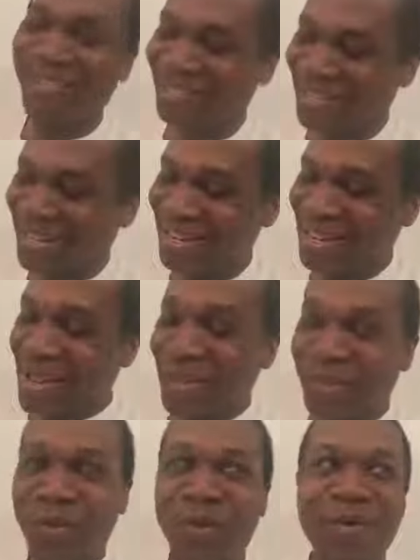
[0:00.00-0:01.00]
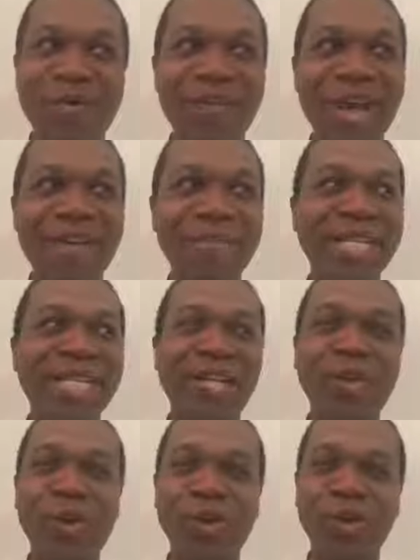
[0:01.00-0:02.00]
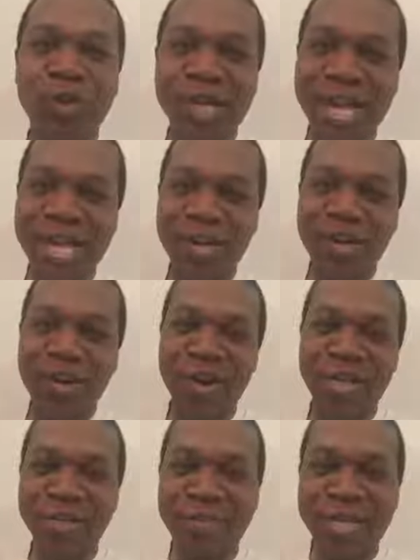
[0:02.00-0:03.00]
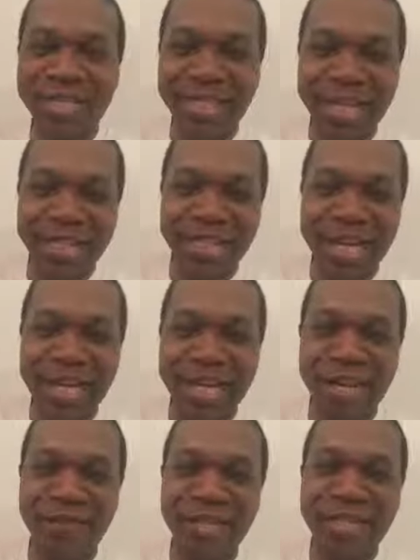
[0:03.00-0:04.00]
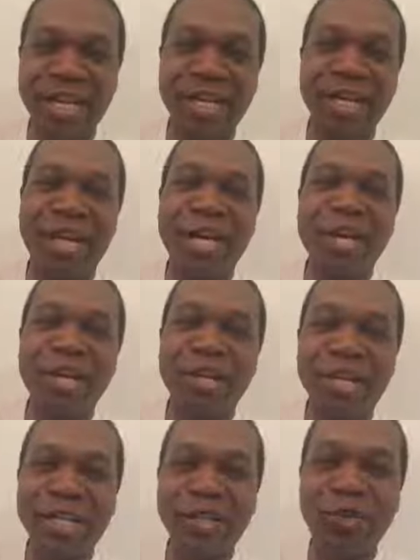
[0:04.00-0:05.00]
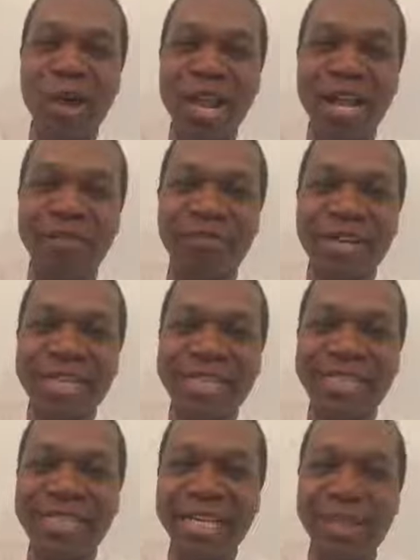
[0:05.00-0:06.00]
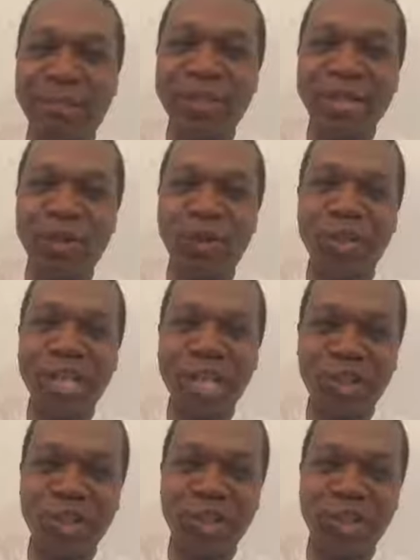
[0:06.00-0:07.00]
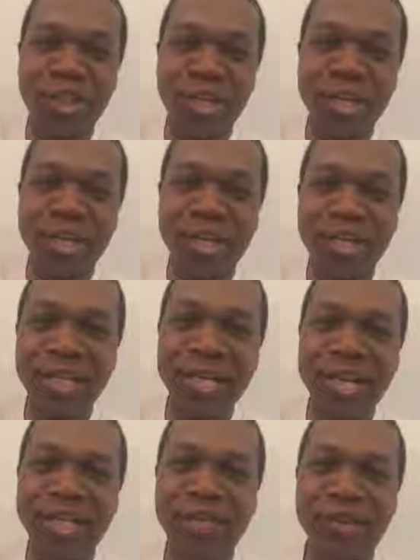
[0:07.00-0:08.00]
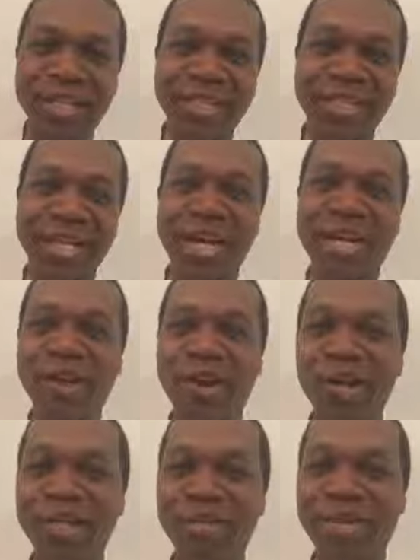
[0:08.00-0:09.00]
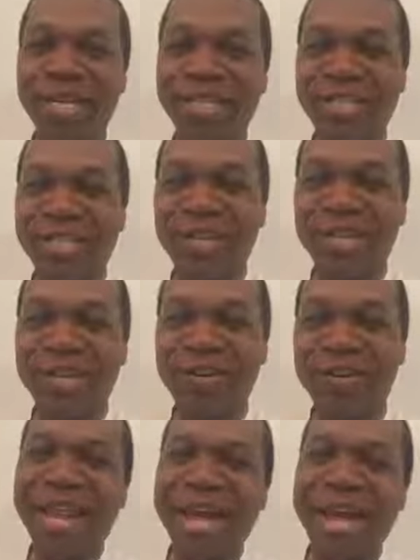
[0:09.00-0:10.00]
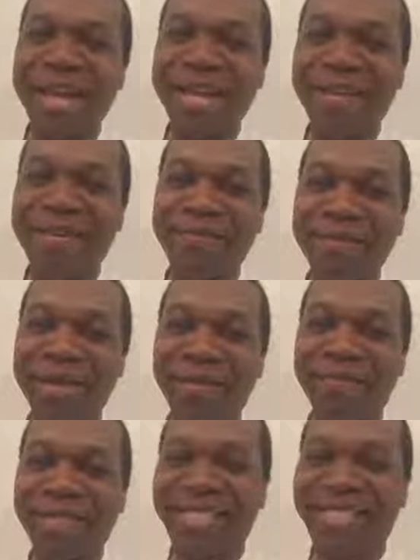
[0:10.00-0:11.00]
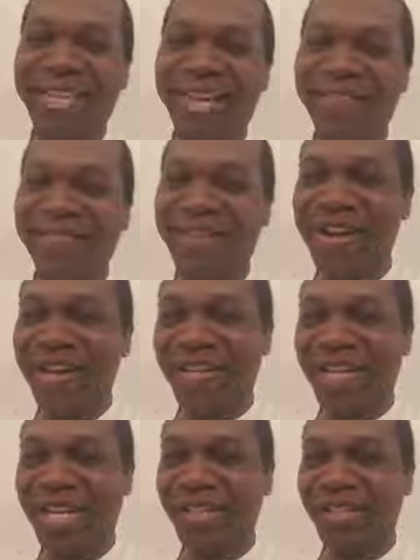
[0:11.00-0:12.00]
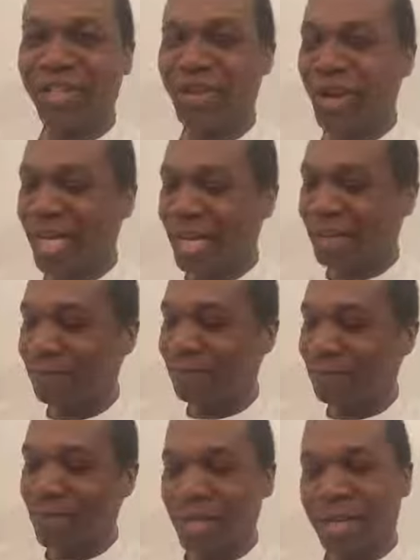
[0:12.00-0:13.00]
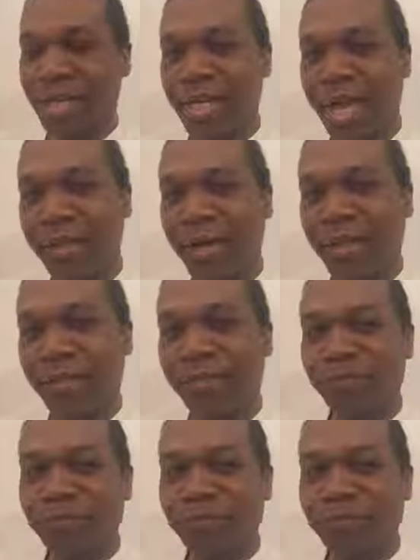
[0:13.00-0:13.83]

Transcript: man. So 5 minutes and cut tonight. Knowledge base Katie and Delvin Sadler. Delve deep into this. Yes, the knowledge base is here. Nine. Big up yourself, girl. Thanks for joining. Yeah, man.